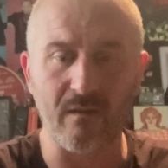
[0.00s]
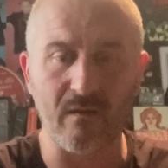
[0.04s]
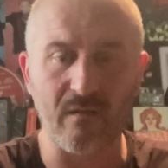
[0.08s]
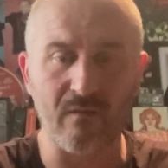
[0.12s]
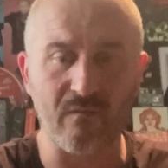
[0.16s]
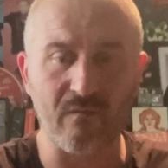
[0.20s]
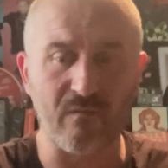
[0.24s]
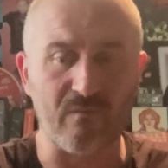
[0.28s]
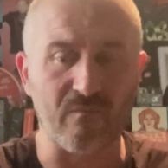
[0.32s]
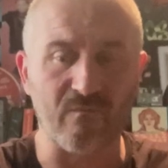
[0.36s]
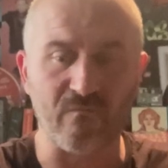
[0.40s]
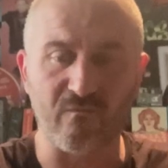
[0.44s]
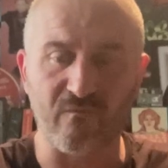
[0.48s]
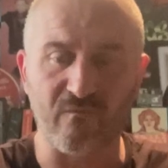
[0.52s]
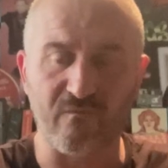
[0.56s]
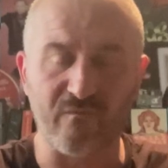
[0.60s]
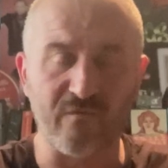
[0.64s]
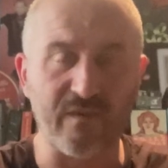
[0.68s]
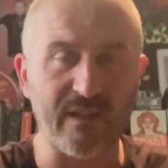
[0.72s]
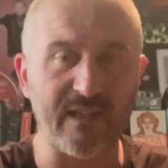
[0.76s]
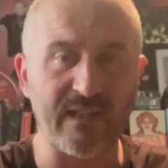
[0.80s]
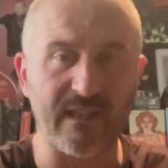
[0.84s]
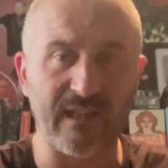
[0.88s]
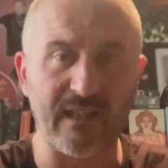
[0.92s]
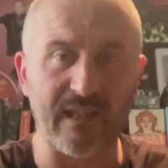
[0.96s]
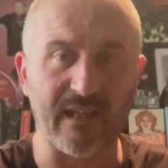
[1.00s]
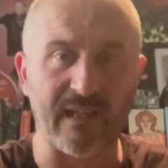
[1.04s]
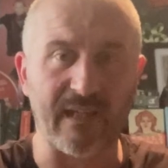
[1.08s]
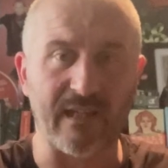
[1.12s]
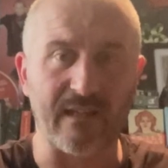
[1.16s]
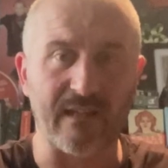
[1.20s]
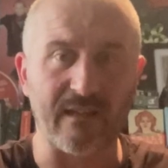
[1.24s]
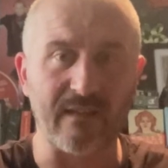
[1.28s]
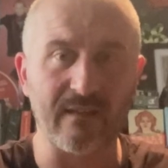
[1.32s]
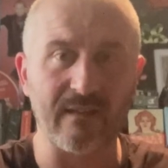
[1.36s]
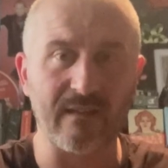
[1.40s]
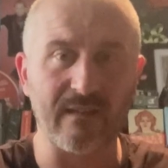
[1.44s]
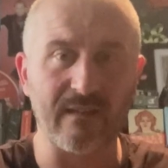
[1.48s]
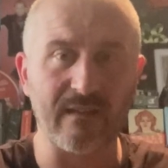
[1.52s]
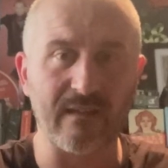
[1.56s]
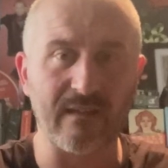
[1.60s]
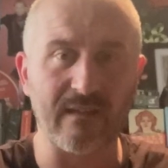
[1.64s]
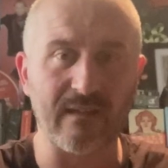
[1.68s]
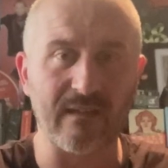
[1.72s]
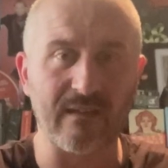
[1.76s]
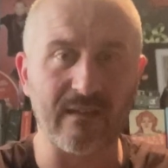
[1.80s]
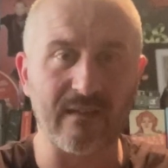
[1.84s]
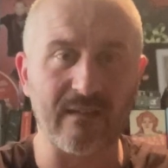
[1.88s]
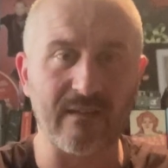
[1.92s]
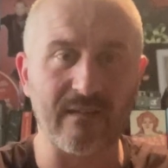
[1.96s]
It's really
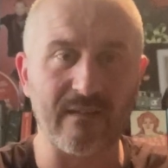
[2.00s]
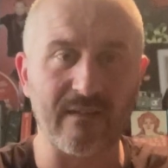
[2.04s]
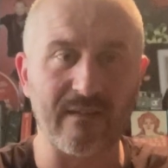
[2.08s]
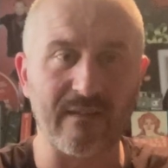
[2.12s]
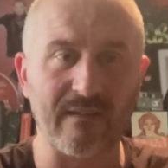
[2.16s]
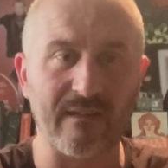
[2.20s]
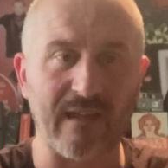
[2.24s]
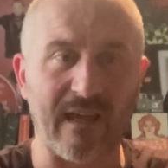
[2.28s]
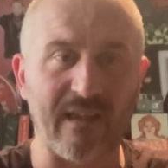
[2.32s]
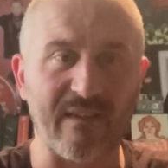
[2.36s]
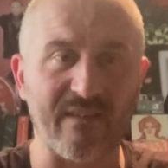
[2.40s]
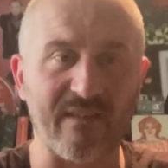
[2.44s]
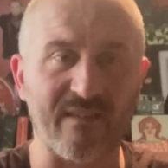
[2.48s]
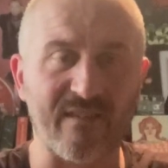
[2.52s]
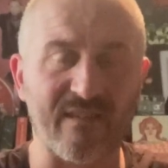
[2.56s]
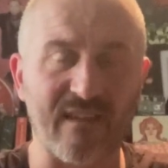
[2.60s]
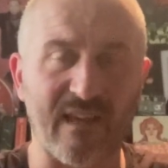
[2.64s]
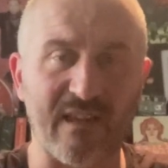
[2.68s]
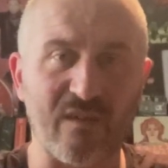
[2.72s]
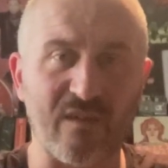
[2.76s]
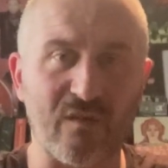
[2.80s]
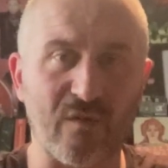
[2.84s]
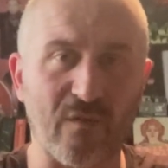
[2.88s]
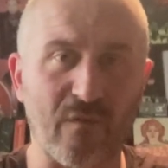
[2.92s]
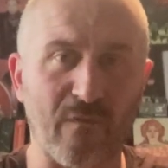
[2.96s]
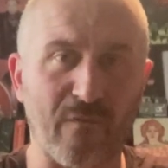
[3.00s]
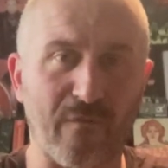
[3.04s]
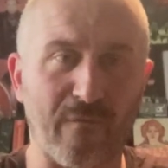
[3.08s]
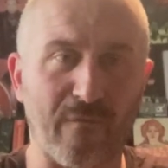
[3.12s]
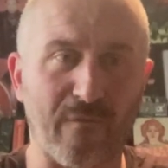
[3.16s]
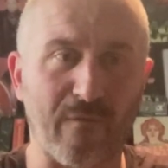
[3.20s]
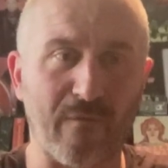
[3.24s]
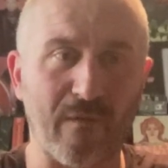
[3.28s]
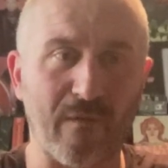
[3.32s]
that sense of